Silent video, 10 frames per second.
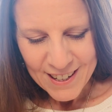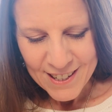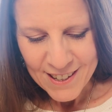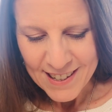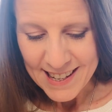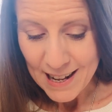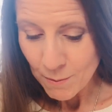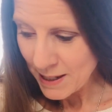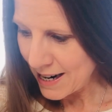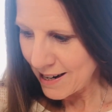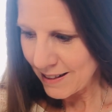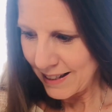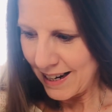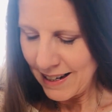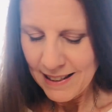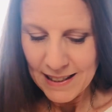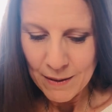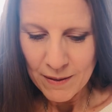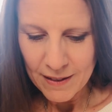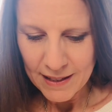So Sal Battaglia,
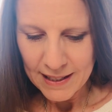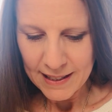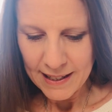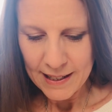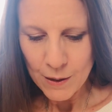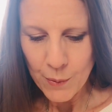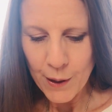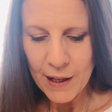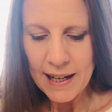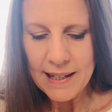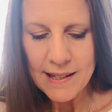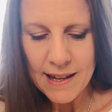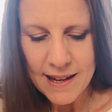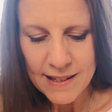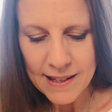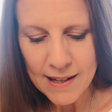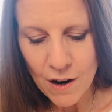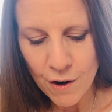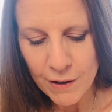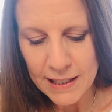in his work, he says
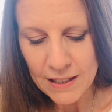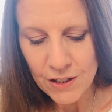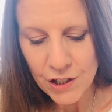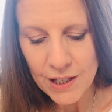orange